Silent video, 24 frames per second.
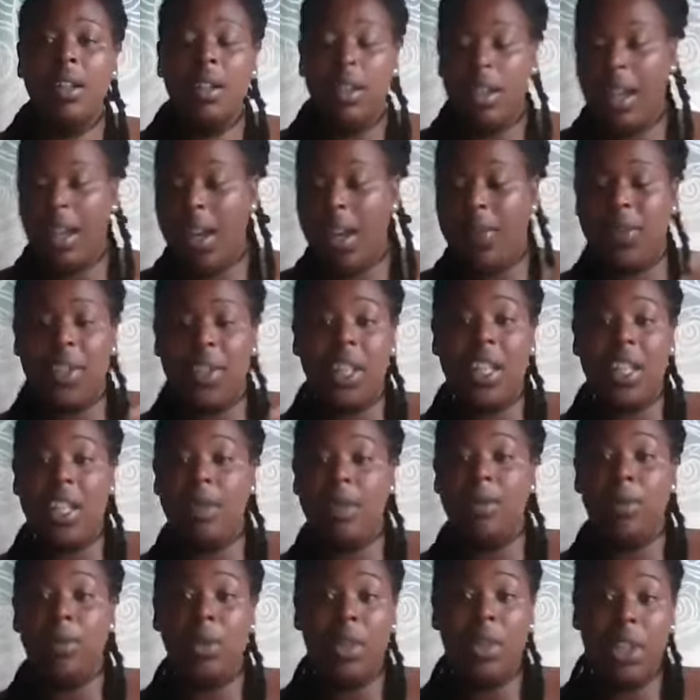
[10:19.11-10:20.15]
You have to keep
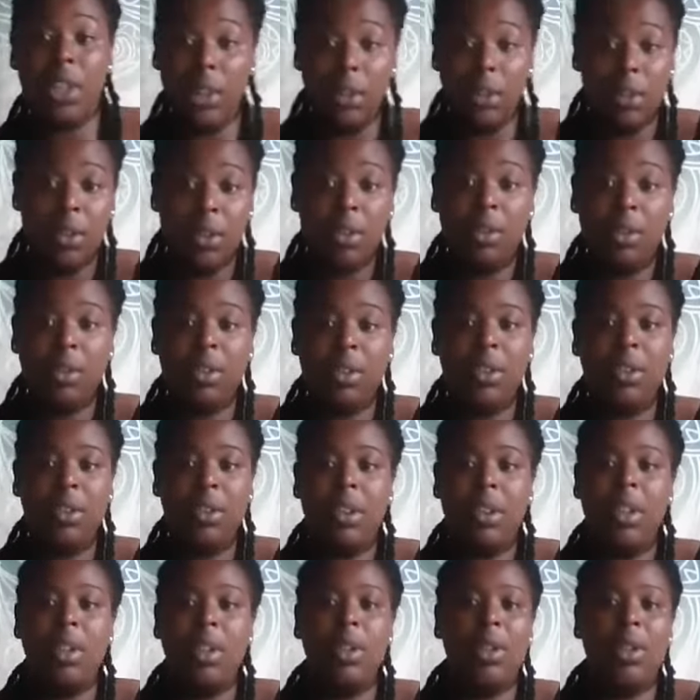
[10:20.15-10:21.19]
looking good.
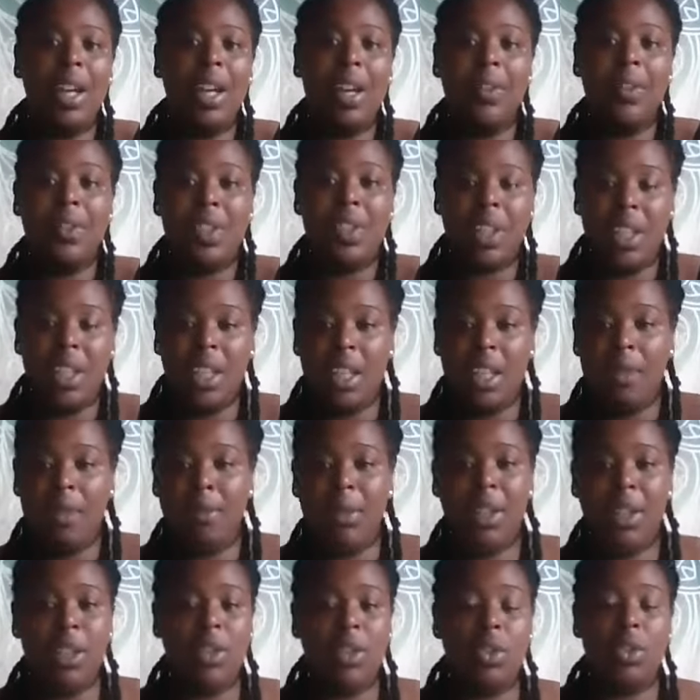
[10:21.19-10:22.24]
You have to keep
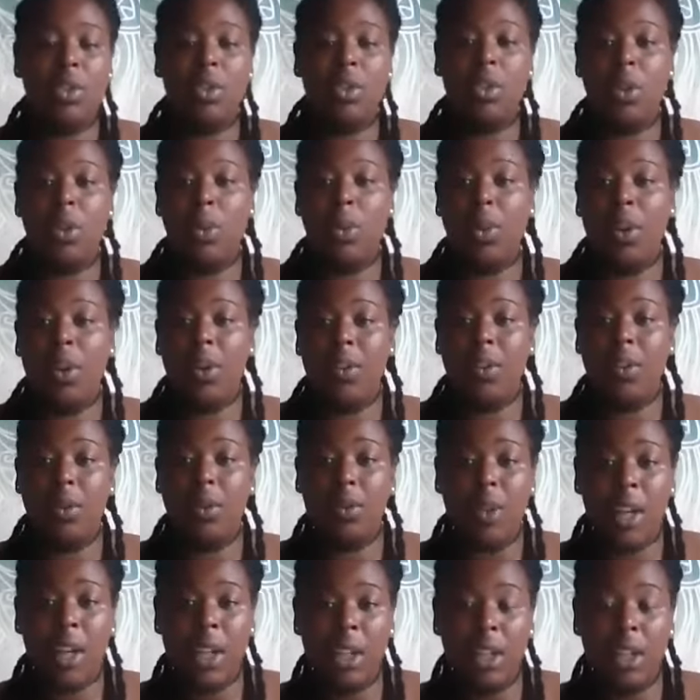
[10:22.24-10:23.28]
making sure you're wearing the
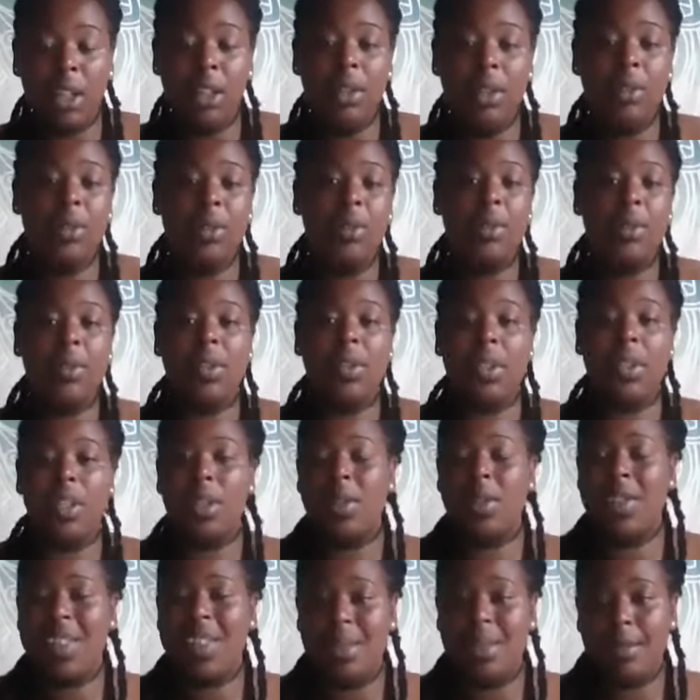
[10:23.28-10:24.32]
right clothes, you
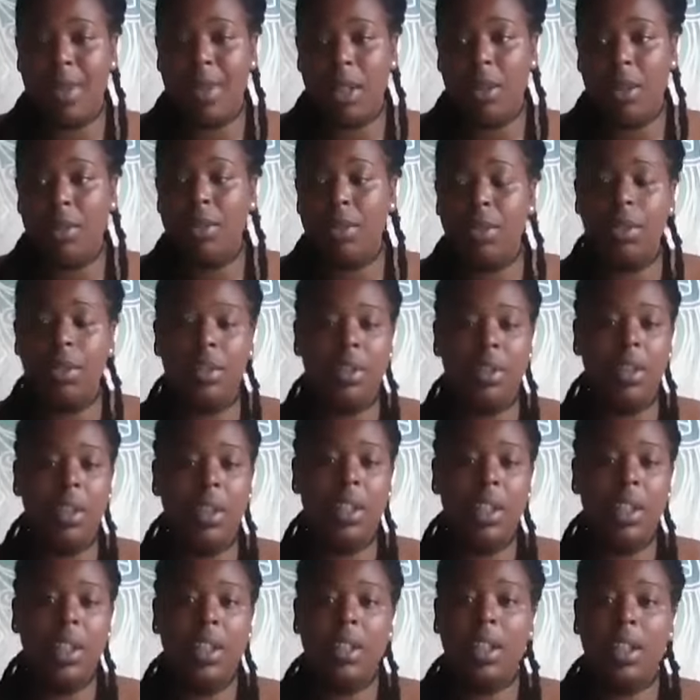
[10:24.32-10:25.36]
smell good,
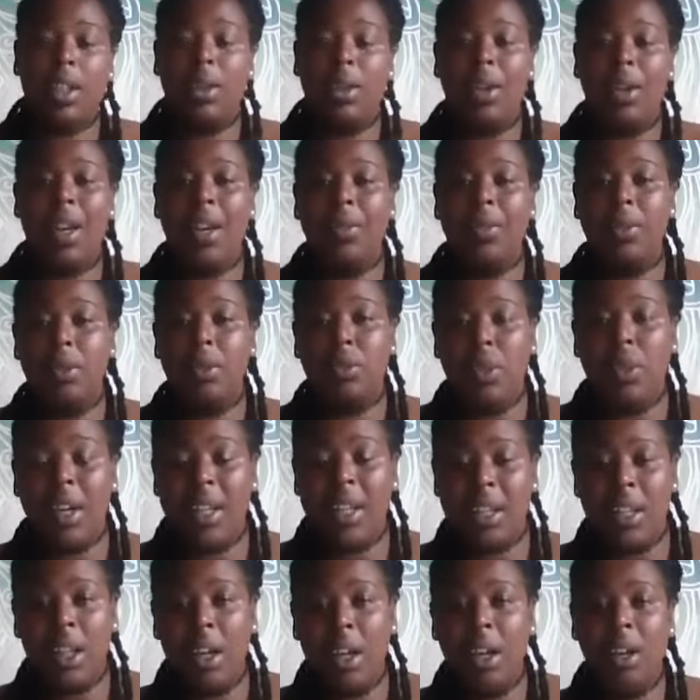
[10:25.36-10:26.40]
that you have the right
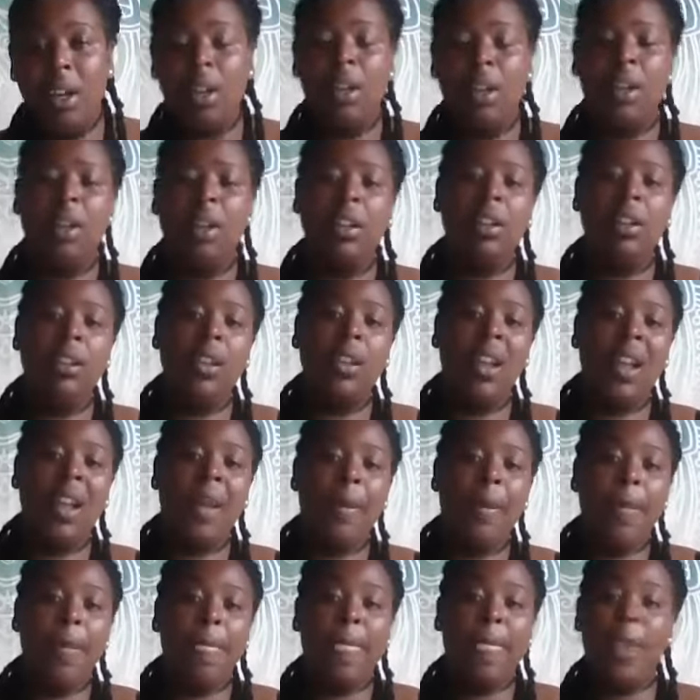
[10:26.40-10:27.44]
car,
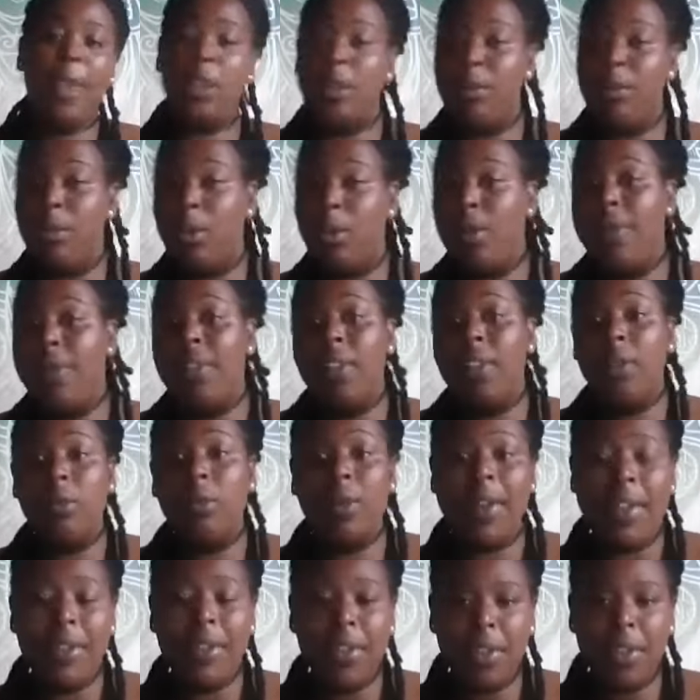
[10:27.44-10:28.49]
that you move in the
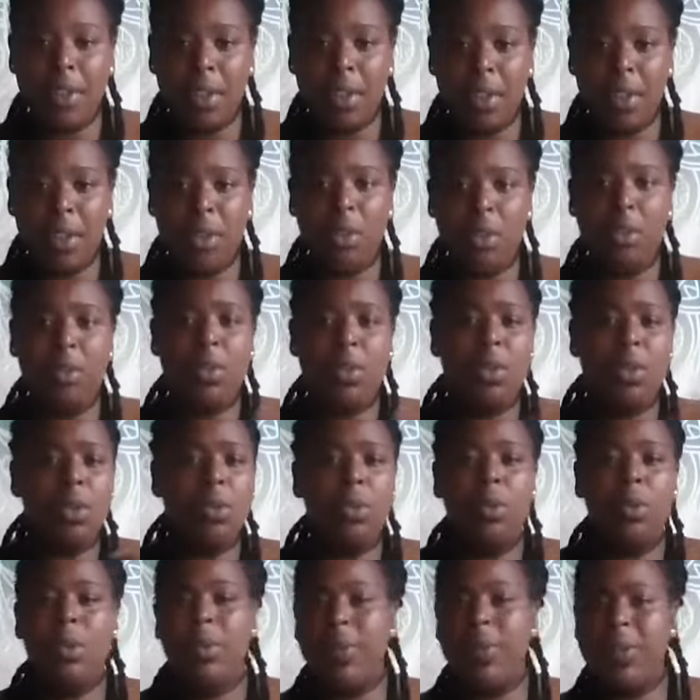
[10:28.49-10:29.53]
right circles.
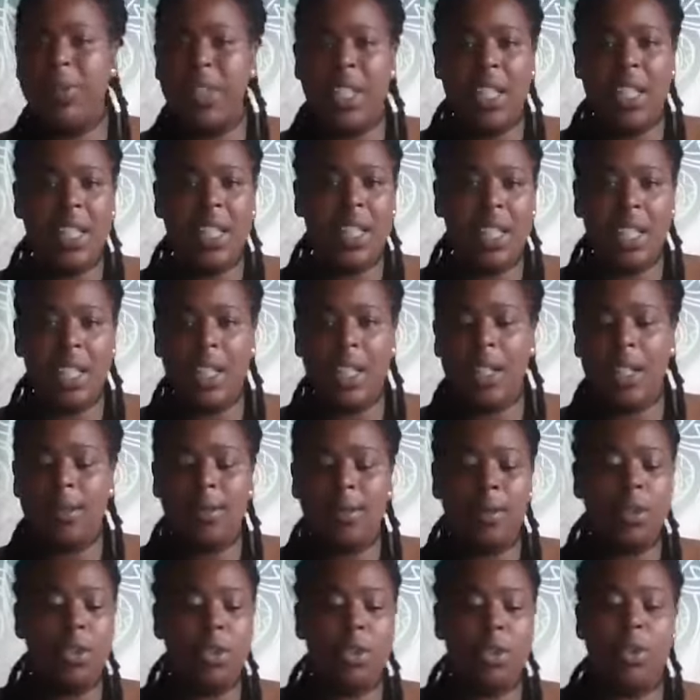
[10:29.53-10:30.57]
All of these things,
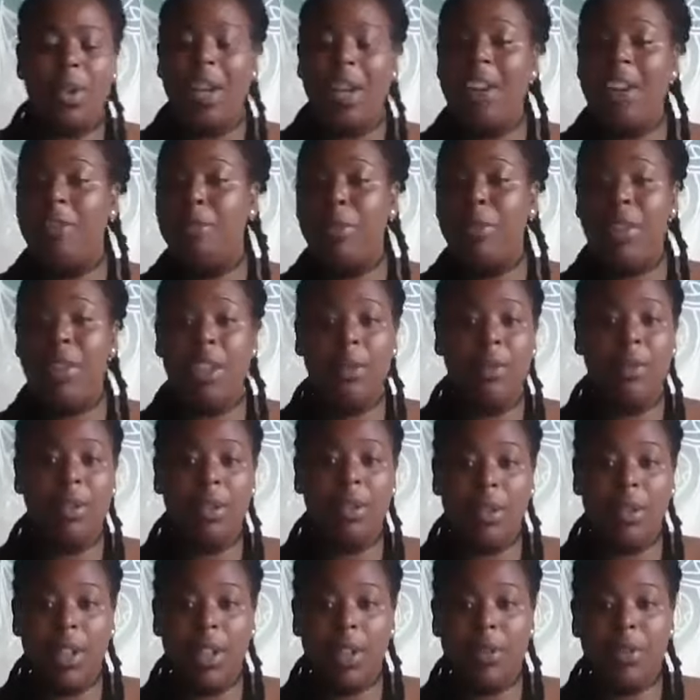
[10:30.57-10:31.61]
because you have people
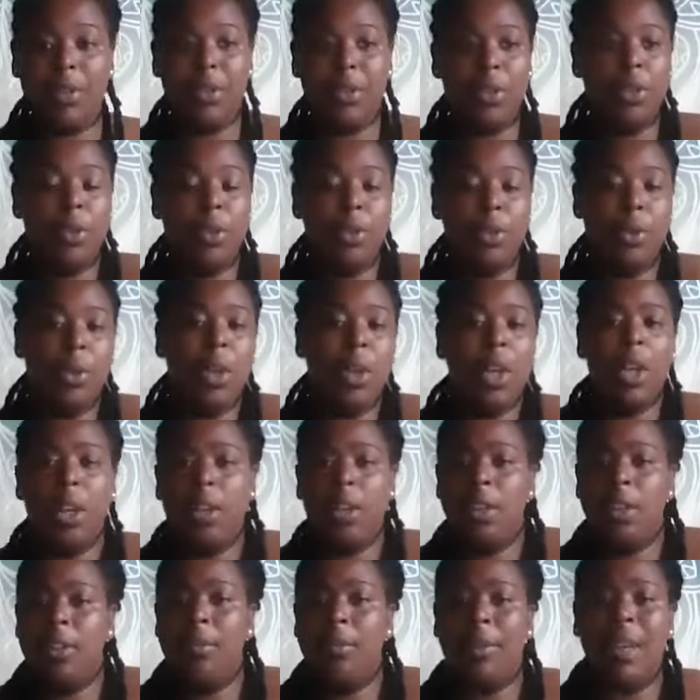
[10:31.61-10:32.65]
around you who
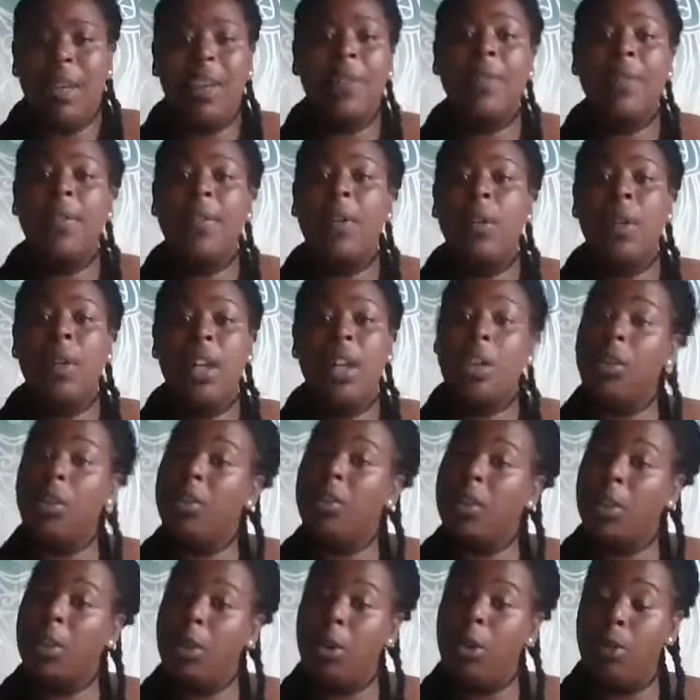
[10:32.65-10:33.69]
you may feel like you're
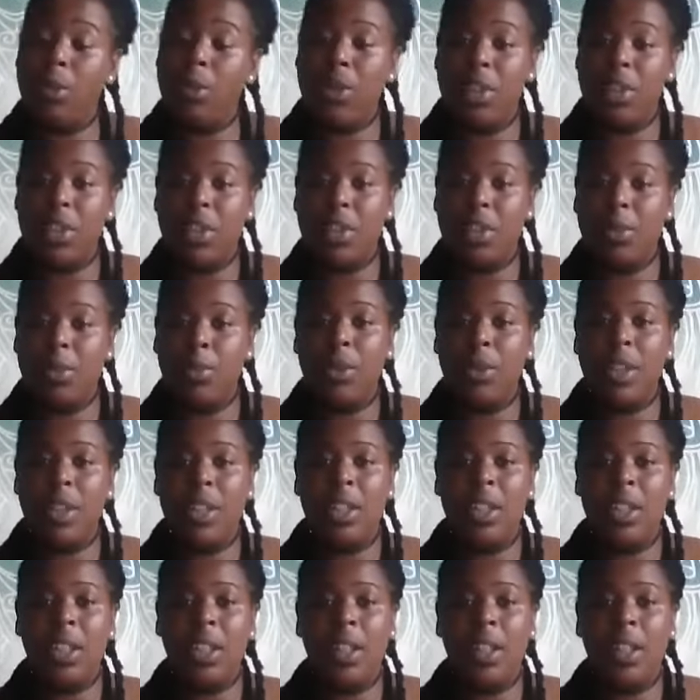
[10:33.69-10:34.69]
in competition with.